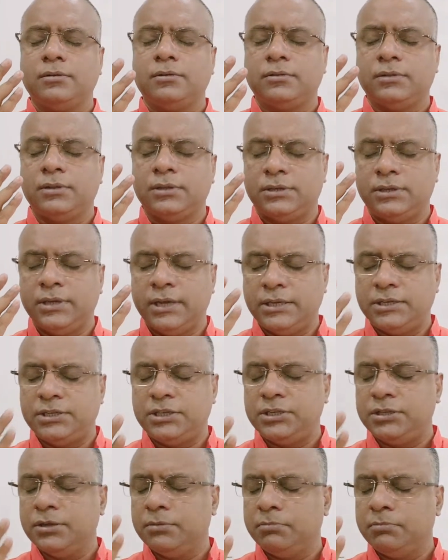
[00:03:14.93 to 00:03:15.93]
the
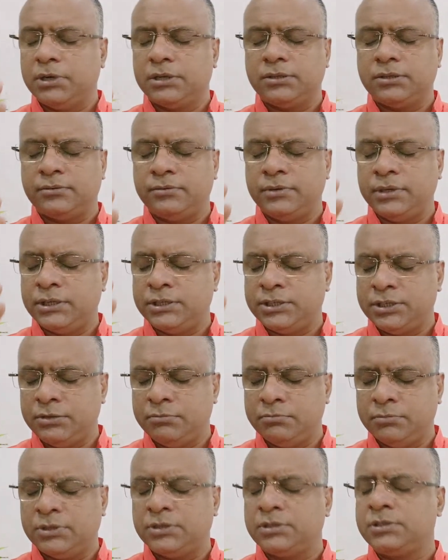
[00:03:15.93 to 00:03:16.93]
deity, the mother, is
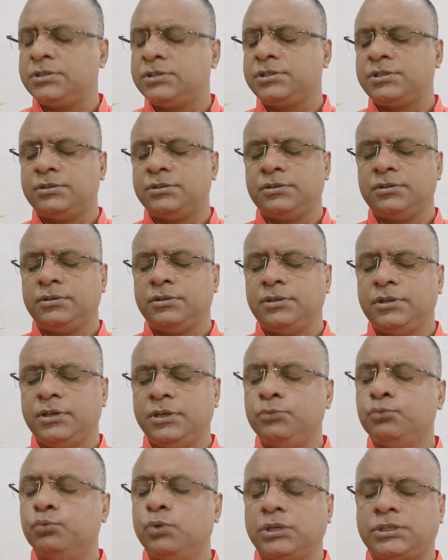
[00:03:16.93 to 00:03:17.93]
immersed
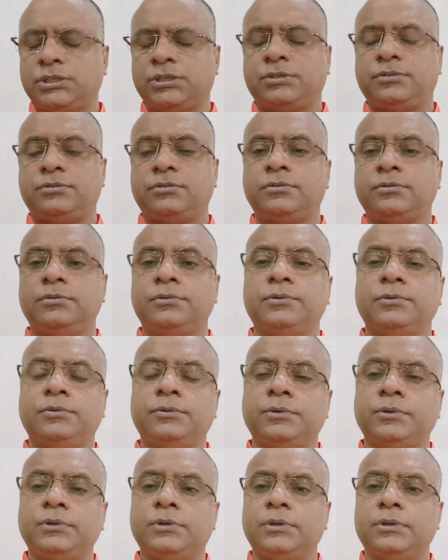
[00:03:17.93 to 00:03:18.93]
in water,
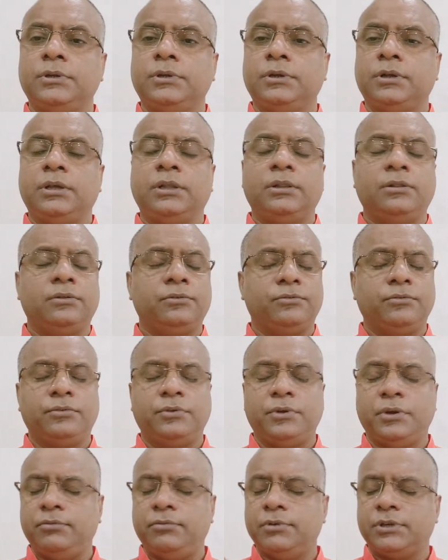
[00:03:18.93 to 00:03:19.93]
in
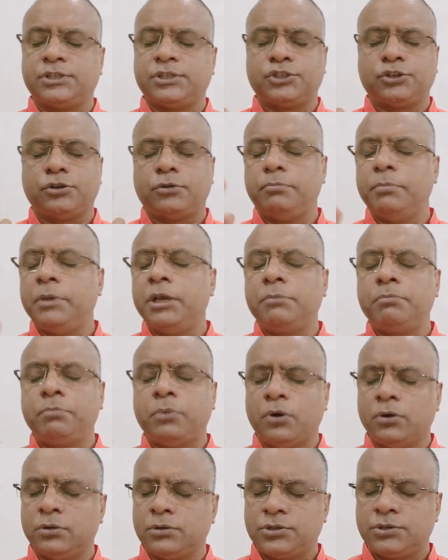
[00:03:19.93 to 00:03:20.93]
rivers or big
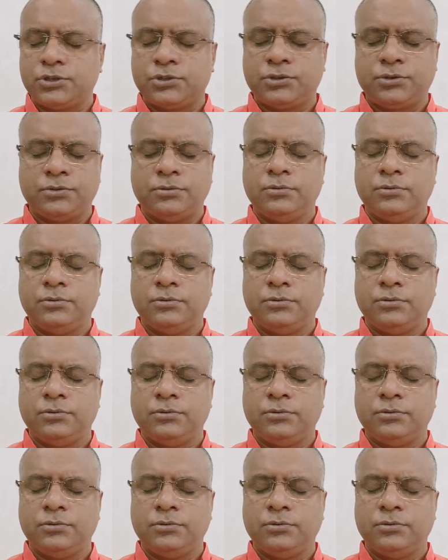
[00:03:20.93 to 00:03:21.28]
ponds.